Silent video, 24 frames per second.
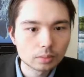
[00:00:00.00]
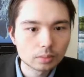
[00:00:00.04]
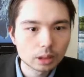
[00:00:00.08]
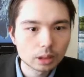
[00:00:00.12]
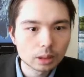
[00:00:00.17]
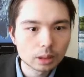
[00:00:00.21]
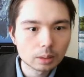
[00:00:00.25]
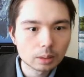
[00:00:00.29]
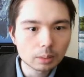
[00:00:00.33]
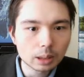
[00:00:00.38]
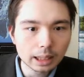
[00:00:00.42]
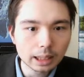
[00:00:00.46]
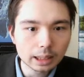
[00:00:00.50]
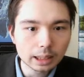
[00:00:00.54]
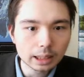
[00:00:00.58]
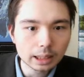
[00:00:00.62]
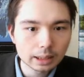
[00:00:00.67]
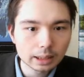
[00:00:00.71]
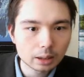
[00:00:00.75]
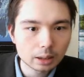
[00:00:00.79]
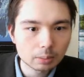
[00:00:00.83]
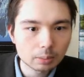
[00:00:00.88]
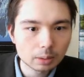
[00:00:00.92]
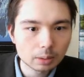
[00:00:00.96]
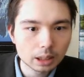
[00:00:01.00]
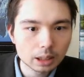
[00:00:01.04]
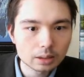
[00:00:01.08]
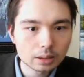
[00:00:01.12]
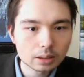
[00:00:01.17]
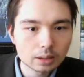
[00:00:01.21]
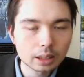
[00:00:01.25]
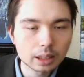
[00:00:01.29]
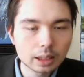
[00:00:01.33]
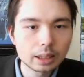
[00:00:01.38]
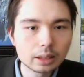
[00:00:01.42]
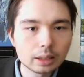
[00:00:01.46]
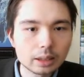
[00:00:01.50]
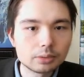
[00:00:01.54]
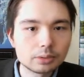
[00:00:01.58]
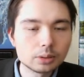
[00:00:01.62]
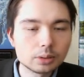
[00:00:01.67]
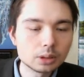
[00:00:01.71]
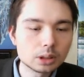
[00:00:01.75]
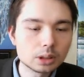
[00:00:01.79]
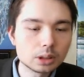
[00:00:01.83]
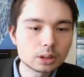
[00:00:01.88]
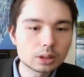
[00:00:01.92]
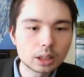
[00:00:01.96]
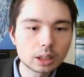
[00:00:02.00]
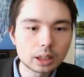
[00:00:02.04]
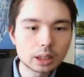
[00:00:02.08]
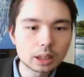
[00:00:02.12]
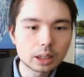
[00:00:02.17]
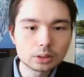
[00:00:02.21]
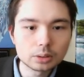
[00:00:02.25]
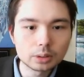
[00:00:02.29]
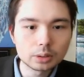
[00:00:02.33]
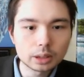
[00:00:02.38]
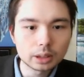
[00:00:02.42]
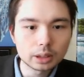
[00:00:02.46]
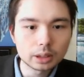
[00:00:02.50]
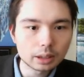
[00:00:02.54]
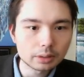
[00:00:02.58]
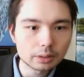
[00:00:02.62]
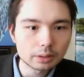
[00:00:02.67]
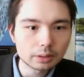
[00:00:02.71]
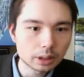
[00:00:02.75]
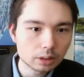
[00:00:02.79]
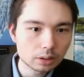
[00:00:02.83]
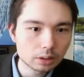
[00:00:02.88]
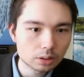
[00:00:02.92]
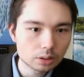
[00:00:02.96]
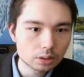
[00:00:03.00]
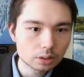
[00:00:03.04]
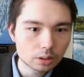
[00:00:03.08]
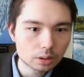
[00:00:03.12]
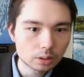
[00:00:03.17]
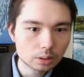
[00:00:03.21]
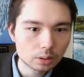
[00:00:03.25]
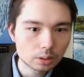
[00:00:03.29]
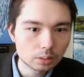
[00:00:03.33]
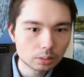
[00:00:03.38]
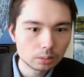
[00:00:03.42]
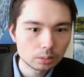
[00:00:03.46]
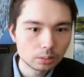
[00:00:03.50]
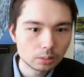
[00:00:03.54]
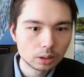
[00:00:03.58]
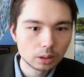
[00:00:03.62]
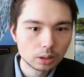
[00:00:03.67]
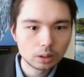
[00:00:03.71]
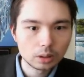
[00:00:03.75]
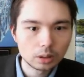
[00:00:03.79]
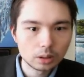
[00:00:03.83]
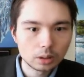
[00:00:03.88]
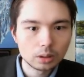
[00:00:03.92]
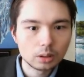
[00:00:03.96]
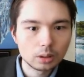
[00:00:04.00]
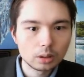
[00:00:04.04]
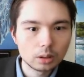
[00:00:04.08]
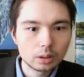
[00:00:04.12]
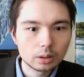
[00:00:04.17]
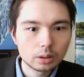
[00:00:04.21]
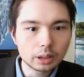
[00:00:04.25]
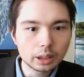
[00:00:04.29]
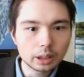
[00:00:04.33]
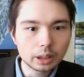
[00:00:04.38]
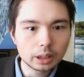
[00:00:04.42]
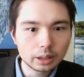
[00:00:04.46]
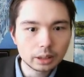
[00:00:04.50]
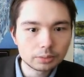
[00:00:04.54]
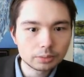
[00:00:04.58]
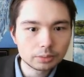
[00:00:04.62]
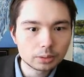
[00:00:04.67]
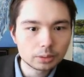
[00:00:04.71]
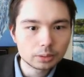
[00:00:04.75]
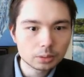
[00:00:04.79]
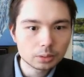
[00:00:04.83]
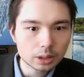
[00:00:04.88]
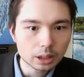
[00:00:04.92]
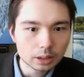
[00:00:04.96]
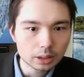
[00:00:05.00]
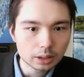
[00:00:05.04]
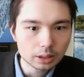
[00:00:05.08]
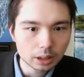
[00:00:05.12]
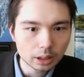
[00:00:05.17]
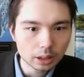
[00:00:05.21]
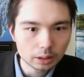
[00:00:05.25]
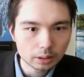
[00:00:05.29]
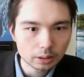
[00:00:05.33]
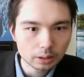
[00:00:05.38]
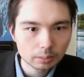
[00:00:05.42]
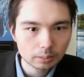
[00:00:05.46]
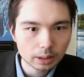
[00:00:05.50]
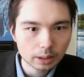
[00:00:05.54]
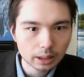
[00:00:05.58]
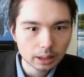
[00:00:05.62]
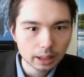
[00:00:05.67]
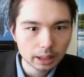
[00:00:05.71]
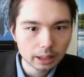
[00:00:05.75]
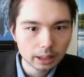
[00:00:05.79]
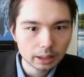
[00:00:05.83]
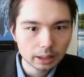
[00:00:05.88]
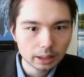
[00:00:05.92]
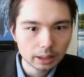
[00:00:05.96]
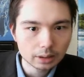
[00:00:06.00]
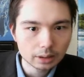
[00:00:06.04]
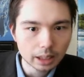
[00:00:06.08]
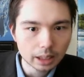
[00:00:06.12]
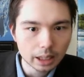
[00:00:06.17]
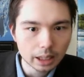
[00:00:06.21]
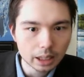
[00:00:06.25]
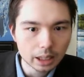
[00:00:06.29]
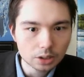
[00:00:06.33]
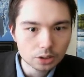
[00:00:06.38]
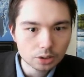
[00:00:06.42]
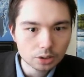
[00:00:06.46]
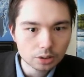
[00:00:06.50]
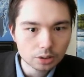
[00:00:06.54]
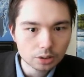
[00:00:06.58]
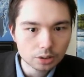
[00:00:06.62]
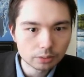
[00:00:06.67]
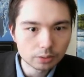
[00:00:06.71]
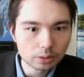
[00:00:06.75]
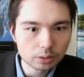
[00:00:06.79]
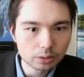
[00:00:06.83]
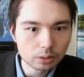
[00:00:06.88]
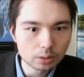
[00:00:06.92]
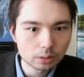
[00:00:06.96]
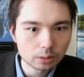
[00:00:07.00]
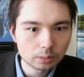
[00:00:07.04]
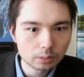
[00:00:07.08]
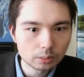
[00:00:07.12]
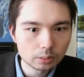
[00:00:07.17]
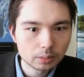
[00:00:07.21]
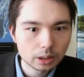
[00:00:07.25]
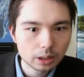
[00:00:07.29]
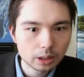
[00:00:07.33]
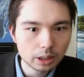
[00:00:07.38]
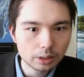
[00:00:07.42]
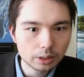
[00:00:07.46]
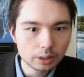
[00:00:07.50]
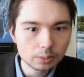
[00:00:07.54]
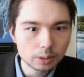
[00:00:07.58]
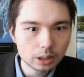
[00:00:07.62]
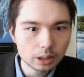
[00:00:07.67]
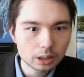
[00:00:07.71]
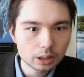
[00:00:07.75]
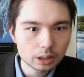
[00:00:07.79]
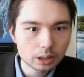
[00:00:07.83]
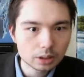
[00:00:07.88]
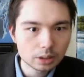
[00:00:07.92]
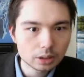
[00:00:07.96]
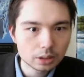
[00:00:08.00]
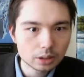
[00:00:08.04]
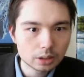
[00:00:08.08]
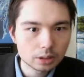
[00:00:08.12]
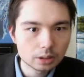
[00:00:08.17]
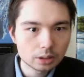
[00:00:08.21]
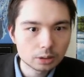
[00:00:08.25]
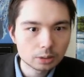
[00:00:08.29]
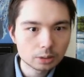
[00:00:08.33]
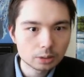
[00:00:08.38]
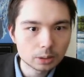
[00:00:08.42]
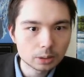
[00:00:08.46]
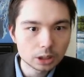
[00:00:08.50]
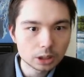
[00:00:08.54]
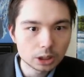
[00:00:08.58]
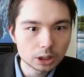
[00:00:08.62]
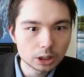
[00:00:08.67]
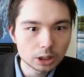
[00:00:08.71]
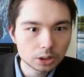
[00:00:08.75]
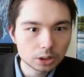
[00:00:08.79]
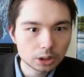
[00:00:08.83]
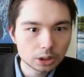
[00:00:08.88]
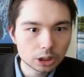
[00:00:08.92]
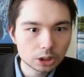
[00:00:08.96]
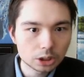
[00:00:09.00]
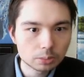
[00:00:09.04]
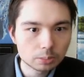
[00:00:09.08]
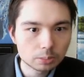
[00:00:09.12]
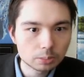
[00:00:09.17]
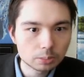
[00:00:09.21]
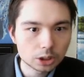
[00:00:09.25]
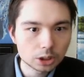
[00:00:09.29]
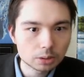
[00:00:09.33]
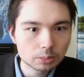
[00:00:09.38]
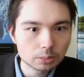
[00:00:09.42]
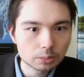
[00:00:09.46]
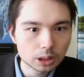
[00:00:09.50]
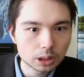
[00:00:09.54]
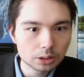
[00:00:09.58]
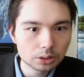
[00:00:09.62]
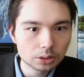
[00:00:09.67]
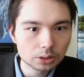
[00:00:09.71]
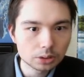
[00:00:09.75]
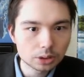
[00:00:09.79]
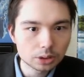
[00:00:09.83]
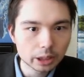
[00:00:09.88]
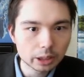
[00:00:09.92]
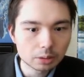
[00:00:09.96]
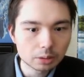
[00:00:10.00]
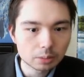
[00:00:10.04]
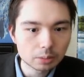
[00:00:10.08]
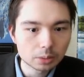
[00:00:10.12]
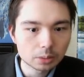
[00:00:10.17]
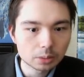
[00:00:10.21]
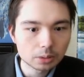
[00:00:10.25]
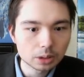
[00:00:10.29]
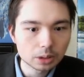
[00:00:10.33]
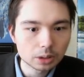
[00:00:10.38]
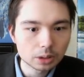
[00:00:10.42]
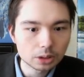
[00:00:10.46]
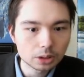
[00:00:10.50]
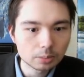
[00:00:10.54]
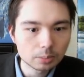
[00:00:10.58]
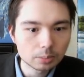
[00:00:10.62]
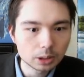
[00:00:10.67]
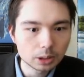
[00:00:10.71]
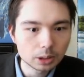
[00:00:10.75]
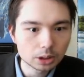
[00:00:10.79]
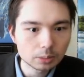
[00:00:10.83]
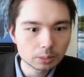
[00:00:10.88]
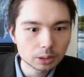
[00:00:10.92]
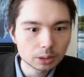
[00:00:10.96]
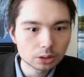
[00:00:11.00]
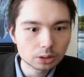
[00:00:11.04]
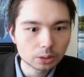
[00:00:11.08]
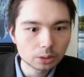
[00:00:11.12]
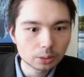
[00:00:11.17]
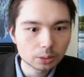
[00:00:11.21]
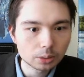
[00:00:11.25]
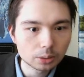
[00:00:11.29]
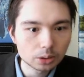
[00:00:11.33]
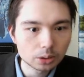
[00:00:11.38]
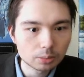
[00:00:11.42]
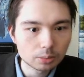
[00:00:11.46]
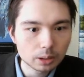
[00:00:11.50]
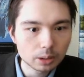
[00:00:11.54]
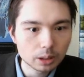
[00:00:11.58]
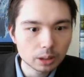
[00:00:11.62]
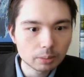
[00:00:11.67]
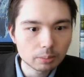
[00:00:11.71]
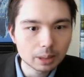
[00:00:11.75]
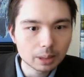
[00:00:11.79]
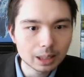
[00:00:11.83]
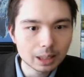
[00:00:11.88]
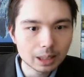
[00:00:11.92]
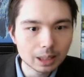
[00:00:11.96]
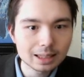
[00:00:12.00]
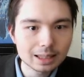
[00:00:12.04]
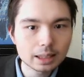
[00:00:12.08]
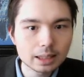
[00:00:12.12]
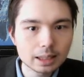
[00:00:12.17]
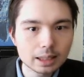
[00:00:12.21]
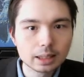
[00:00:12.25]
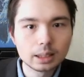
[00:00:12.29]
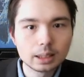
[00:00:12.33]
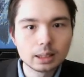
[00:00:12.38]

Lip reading: Black now plays knight f4. This knight is doing nothing, so knight f4, take, and h4. If we consider this position, this bishop is terrible, this bishop is going to be amazing.